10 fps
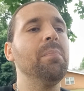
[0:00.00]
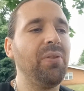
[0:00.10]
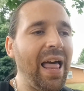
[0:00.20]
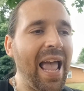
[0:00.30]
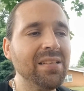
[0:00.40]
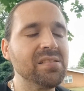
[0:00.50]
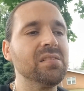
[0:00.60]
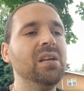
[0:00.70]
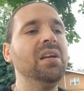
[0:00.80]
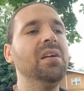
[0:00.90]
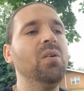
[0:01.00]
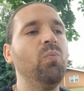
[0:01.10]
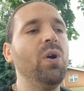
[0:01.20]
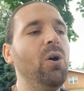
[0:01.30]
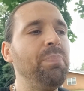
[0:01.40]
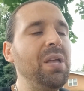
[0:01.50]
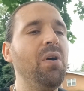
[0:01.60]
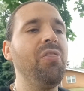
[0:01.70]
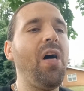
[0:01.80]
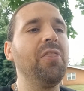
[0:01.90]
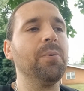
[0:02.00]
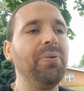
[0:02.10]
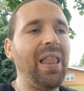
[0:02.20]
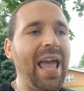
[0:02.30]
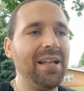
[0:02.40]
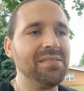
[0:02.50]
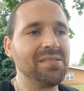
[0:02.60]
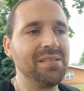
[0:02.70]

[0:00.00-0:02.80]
Plants will be with other plants.